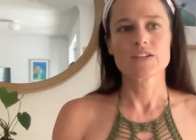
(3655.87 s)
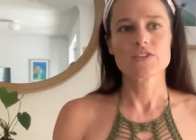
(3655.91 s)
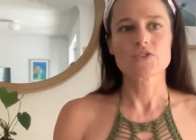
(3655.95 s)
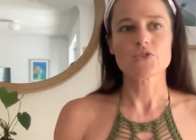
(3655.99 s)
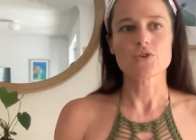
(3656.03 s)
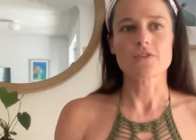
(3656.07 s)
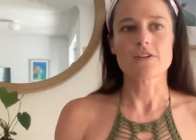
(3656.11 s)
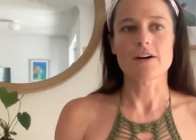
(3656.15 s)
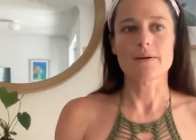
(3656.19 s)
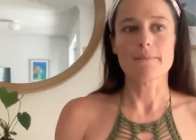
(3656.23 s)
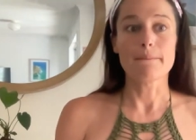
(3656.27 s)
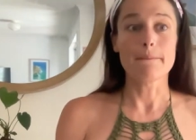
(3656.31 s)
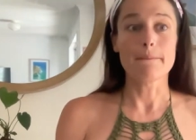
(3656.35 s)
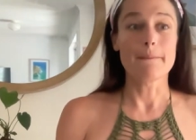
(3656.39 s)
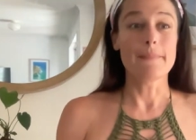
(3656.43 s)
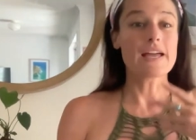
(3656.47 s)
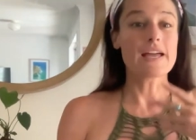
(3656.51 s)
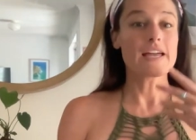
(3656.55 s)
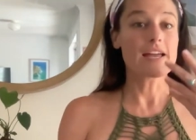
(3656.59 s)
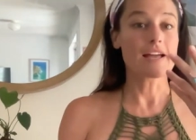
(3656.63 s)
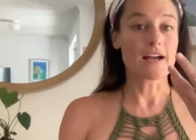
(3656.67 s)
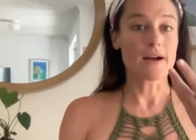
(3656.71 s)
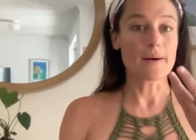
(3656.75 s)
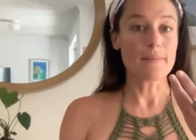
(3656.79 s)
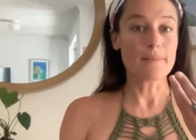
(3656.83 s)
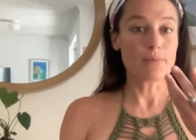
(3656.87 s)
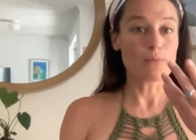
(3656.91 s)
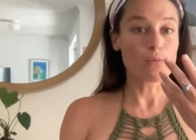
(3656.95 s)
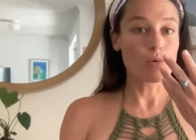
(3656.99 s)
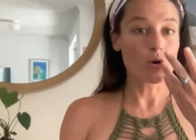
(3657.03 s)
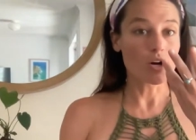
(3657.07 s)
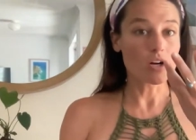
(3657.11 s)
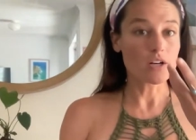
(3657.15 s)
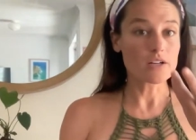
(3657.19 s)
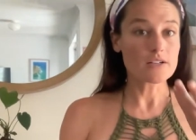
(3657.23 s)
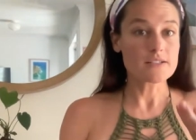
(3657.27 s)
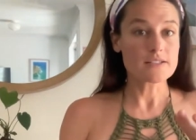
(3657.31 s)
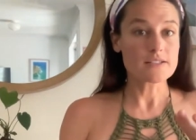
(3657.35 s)
So if I'm making up
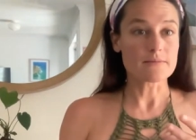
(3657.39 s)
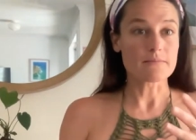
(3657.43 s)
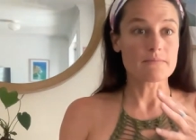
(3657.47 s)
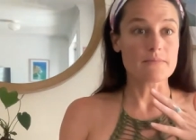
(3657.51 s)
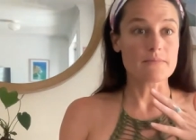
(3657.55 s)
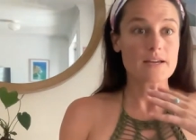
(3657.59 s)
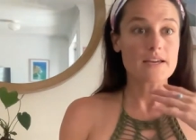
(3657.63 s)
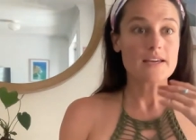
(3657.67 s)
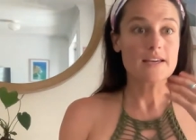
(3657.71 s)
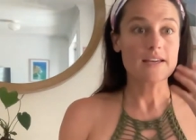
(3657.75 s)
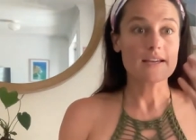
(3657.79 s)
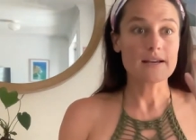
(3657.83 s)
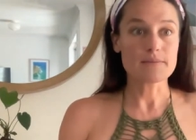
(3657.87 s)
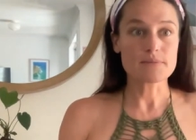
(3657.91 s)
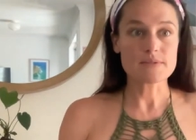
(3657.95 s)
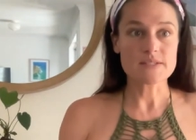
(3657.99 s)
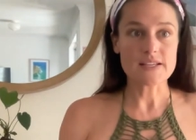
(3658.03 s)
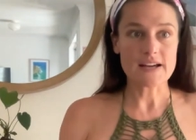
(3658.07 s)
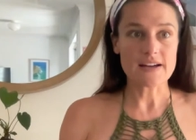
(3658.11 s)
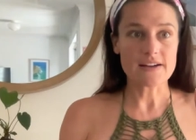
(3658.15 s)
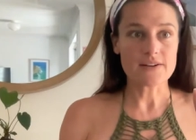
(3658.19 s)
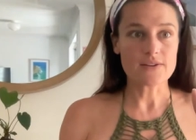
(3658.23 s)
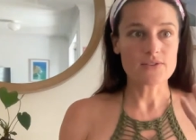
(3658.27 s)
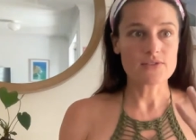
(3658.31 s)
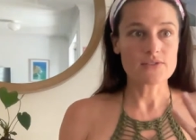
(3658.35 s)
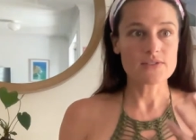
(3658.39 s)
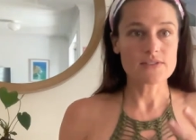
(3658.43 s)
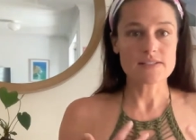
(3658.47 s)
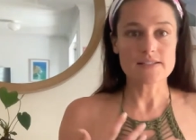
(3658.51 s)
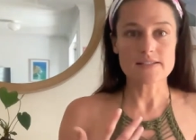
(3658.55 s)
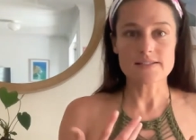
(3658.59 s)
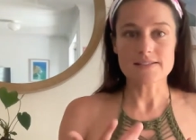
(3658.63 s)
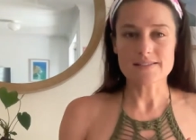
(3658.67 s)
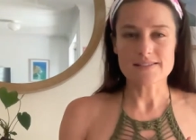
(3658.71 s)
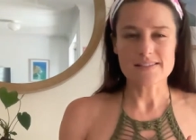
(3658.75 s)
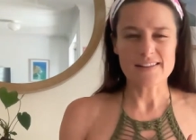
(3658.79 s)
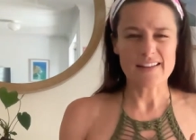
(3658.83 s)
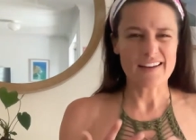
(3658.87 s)
words, I'm making up sounds,
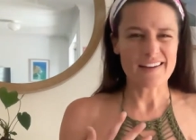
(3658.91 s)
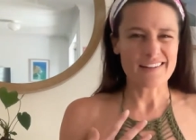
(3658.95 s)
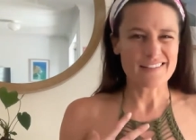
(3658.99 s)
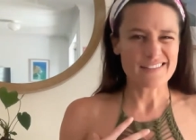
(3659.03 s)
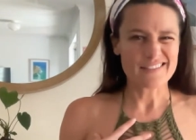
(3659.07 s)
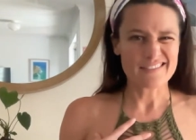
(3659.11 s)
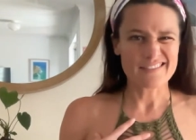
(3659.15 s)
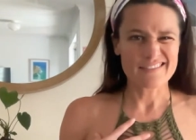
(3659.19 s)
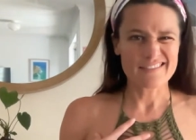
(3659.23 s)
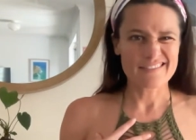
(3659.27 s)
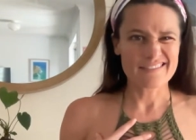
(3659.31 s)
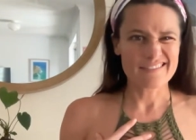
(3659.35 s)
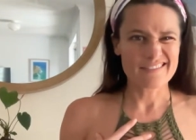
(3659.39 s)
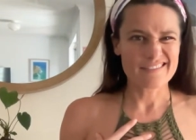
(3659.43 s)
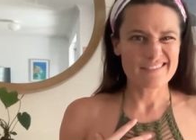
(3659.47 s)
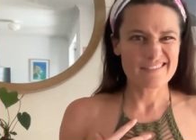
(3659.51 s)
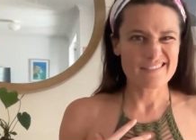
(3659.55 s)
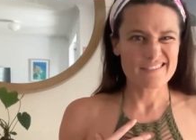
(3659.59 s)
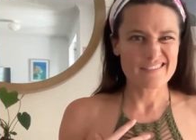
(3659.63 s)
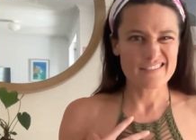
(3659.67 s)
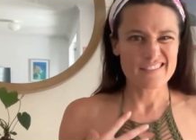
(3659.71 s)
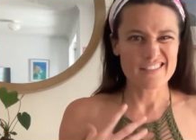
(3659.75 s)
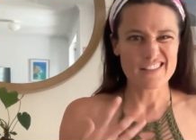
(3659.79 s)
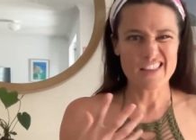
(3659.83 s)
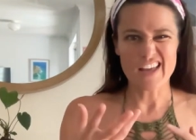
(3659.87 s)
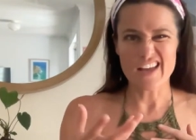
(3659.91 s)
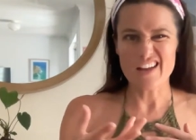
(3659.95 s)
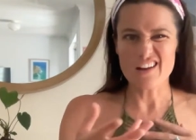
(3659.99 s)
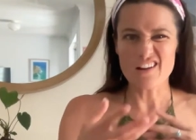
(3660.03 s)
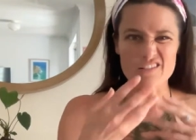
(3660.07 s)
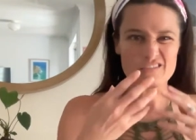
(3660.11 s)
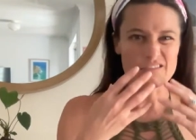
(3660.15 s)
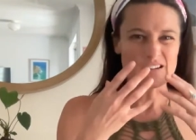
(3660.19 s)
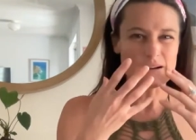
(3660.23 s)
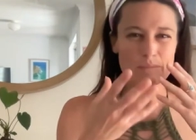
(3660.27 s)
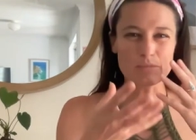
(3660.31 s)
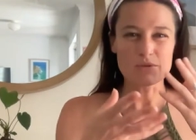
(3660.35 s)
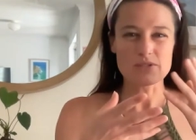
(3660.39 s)
isn't that they are
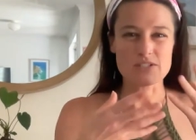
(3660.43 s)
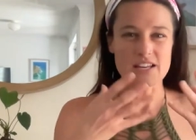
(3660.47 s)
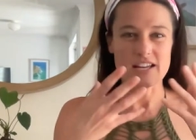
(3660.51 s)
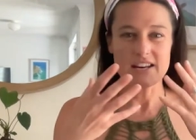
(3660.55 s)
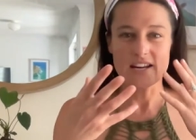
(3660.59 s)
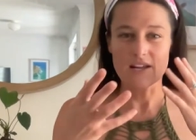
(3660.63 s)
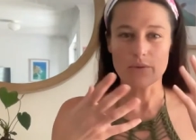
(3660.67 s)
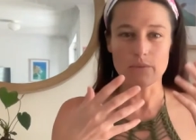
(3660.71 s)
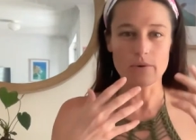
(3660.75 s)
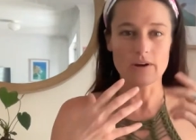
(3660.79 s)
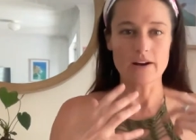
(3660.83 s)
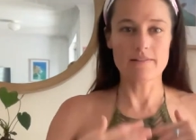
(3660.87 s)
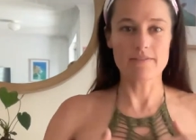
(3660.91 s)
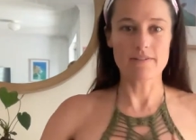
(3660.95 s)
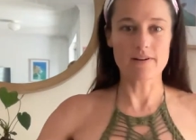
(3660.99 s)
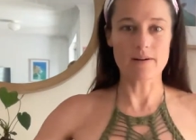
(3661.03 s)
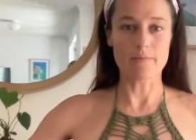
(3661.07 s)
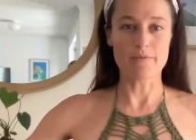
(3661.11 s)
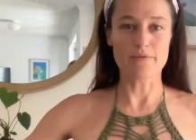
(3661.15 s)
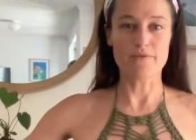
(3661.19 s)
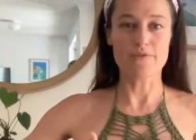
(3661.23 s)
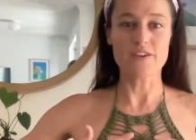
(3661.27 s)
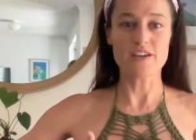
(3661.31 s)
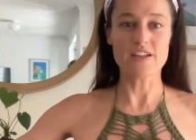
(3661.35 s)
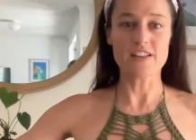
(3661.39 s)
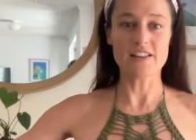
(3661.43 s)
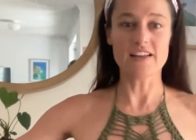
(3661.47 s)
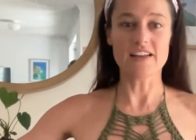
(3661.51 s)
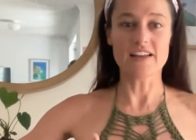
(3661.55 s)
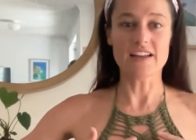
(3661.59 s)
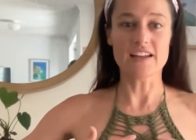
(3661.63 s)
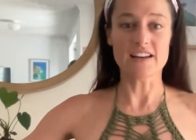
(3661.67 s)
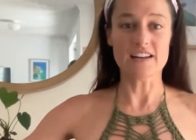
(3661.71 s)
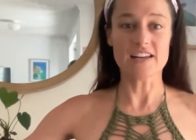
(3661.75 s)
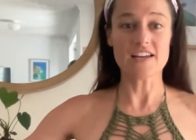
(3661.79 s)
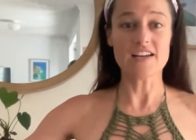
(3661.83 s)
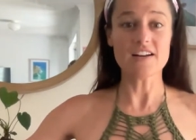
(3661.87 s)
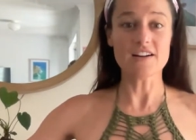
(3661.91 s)
representing whatever I'm feeling
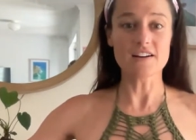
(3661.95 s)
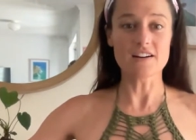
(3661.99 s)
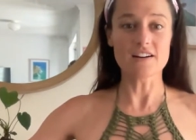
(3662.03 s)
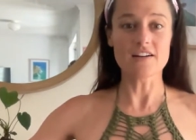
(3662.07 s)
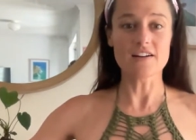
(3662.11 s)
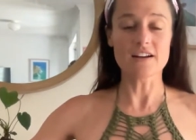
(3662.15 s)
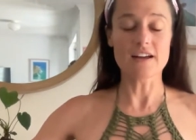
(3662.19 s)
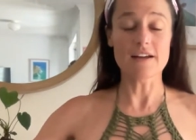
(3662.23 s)
in here?